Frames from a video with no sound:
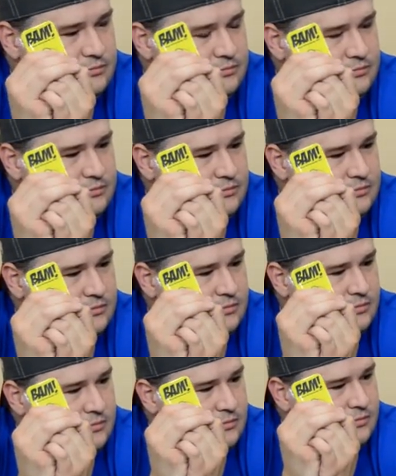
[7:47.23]

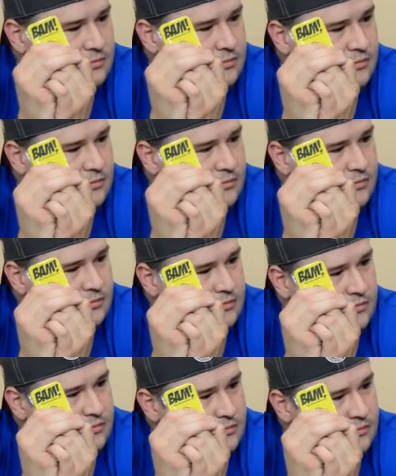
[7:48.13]

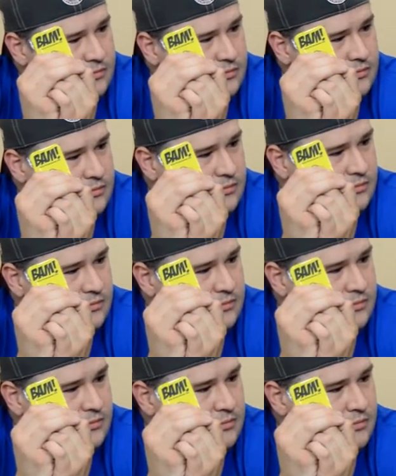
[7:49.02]

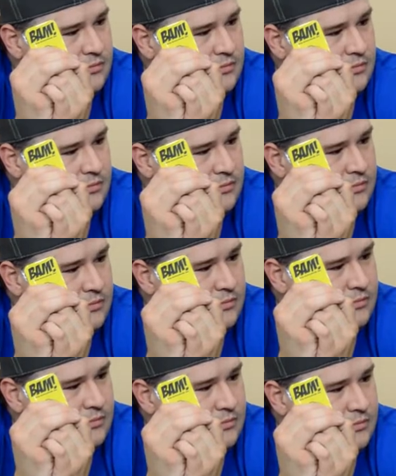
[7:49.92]

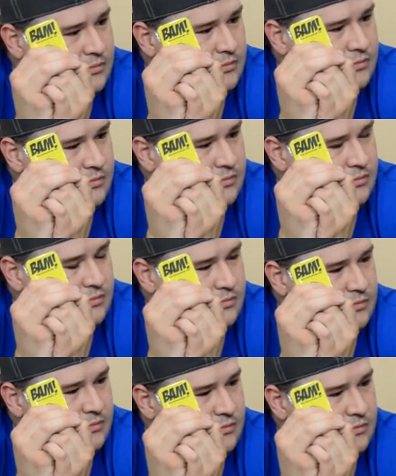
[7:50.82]

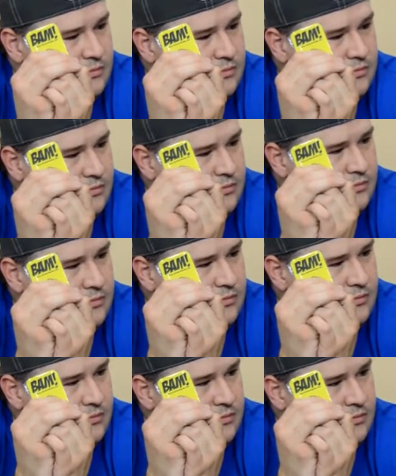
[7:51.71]

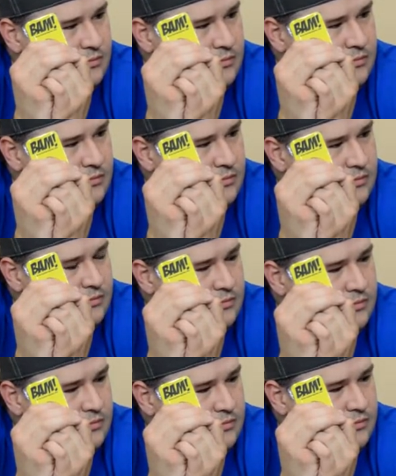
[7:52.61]

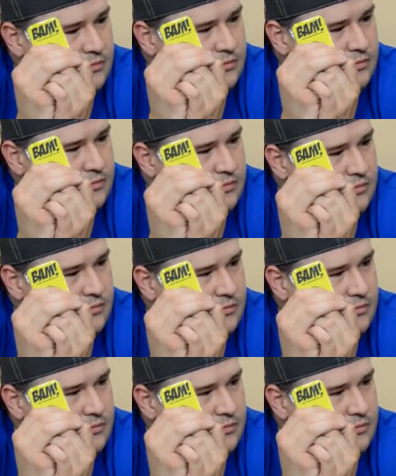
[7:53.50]
(silent)